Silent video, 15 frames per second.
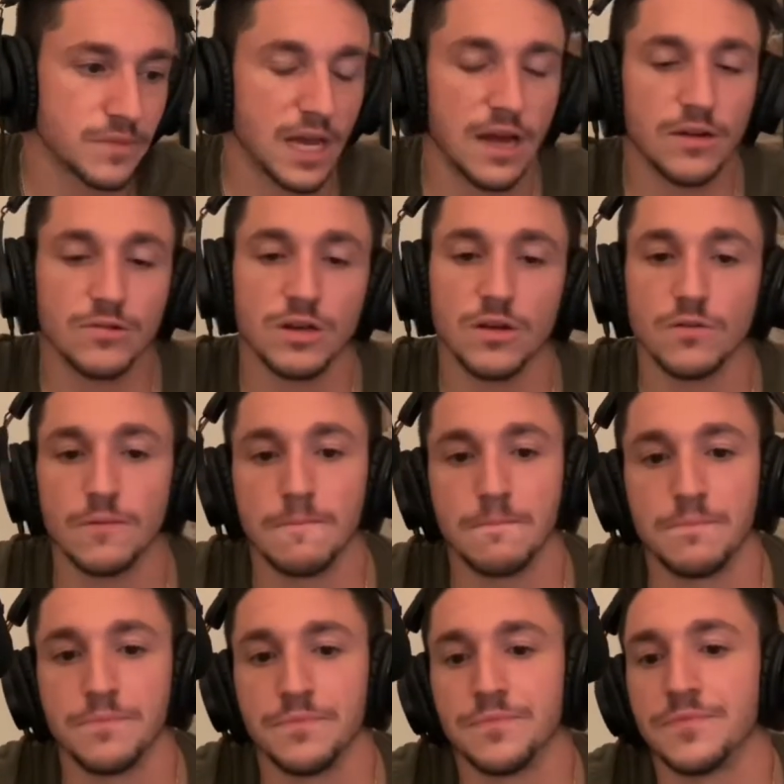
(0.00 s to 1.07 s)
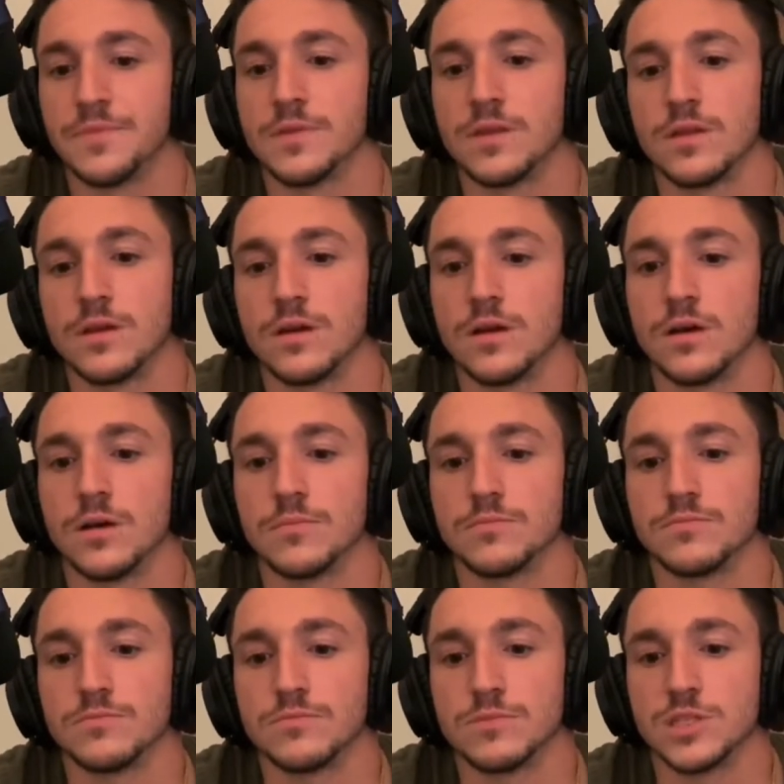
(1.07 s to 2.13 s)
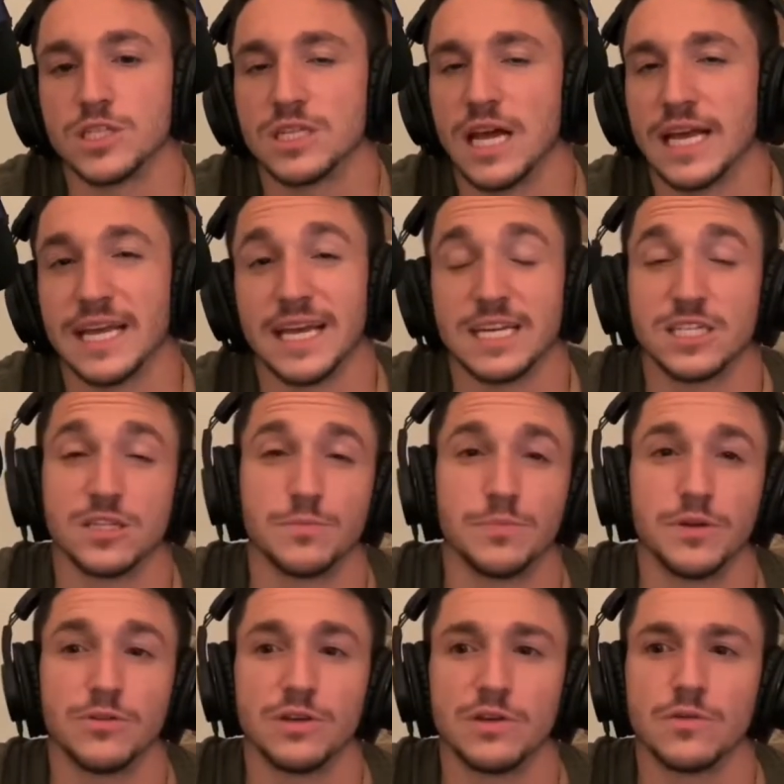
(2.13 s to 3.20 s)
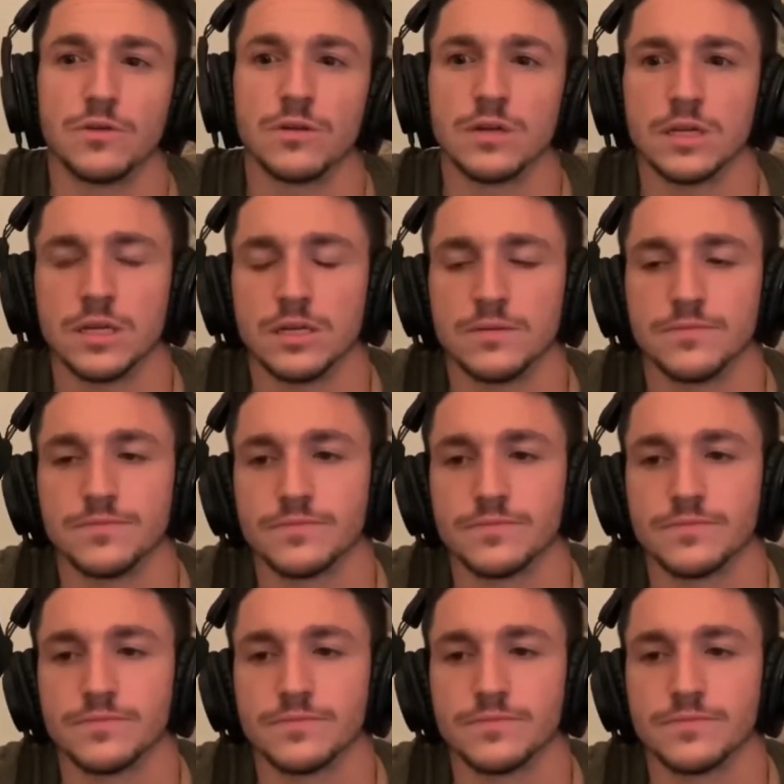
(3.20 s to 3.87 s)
I don't know, um, I guess superiority